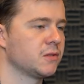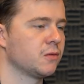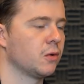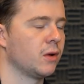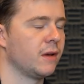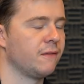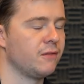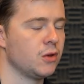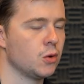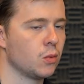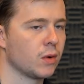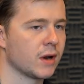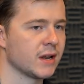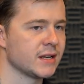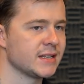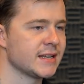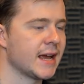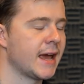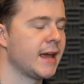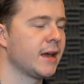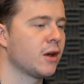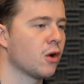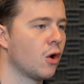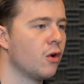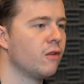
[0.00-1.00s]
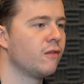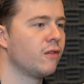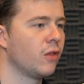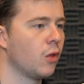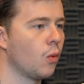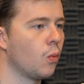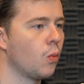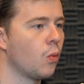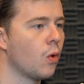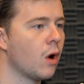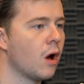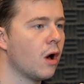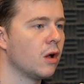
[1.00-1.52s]
if you want to take over the
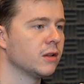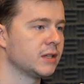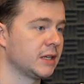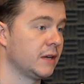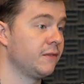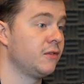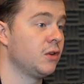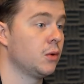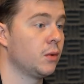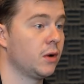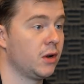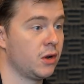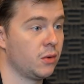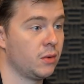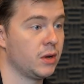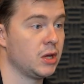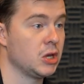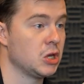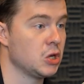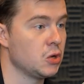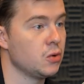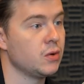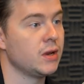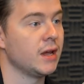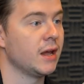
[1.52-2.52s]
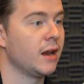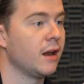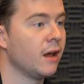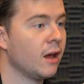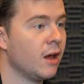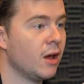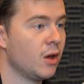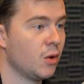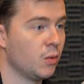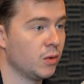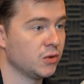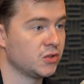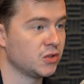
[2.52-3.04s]
world, if you want to do what you did,
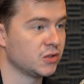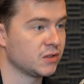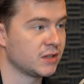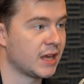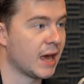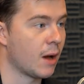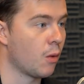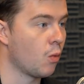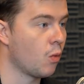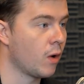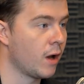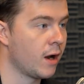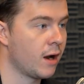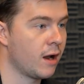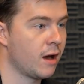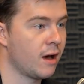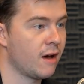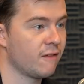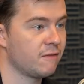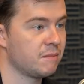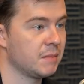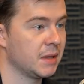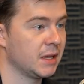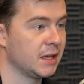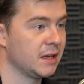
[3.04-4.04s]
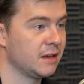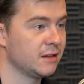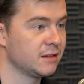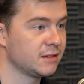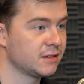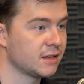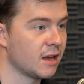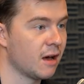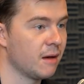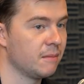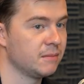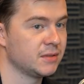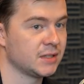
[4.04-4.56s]
which is get 1.5 million
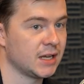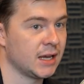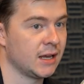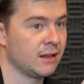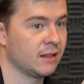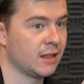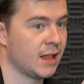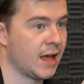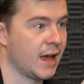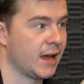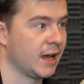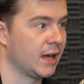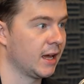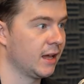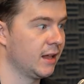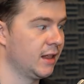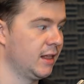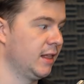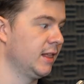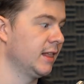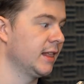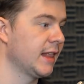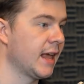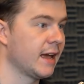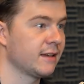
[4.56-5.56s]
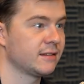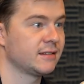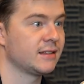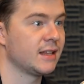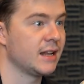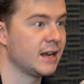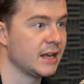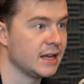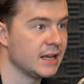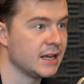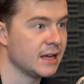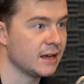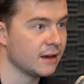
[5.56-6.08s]
subs in like less than
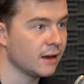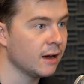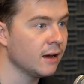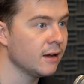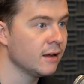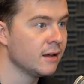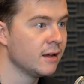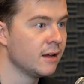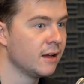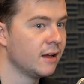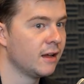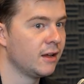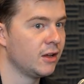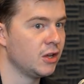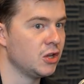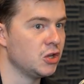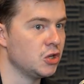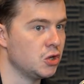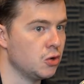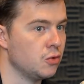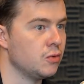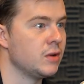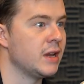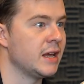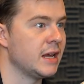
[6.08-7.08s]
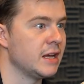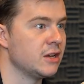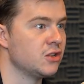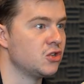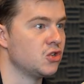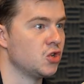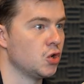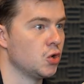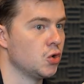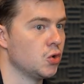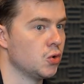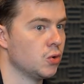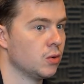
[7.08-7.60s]
a year, you need
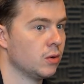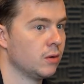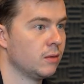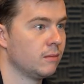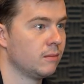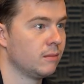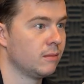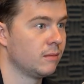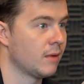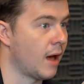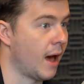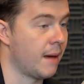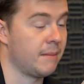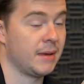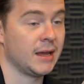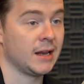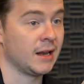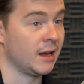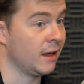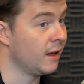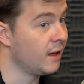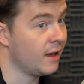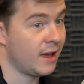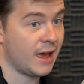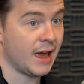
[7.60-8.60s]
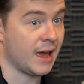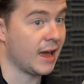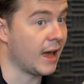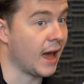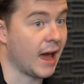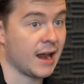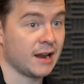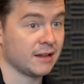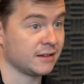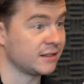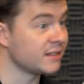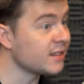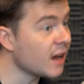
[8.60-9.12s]
to, and
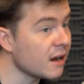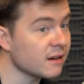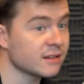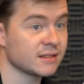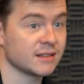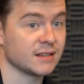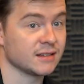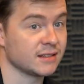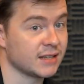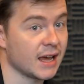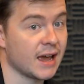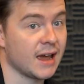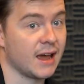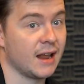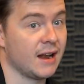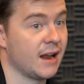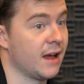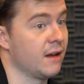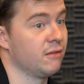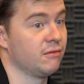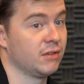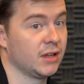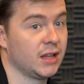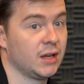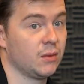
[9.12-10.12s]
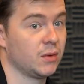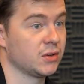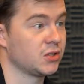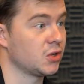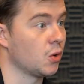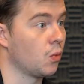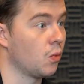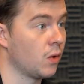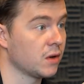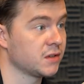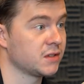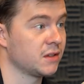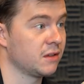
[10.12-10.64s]
it sucks to say it, and I really wish it
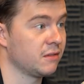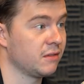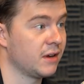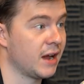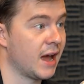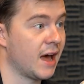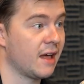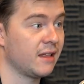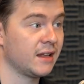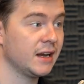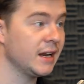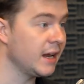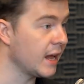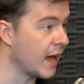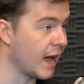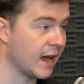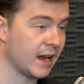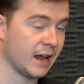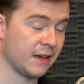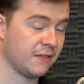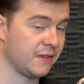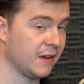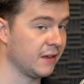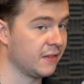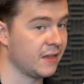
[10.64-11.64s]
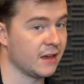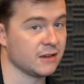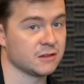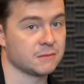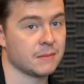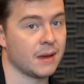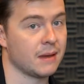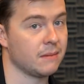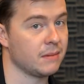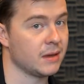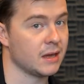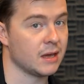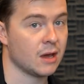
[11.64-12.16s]
wasn't the reality, and I think there's
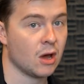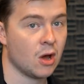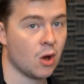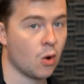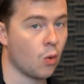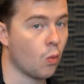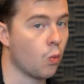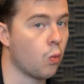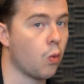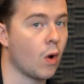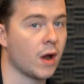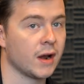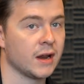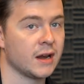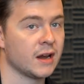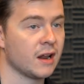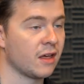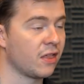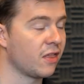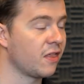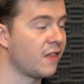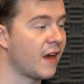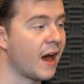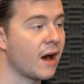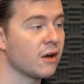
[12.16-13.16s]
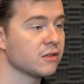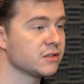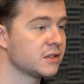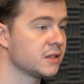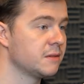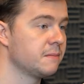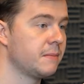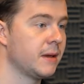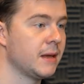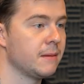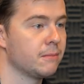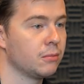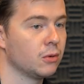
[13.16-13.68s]
maybe 1 in 1,000
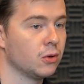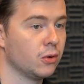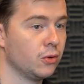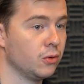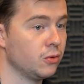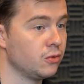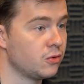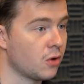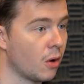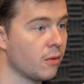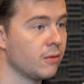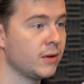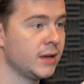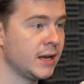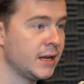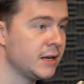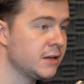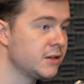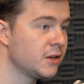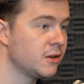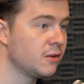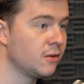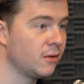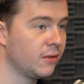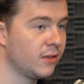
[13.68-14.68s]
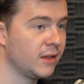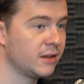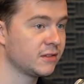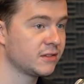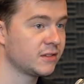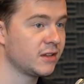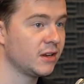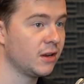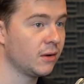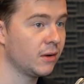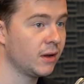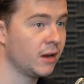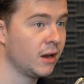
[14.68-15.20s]
people who don't need to do this
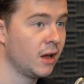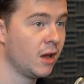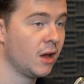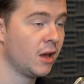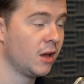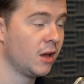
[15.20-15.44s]
to do it,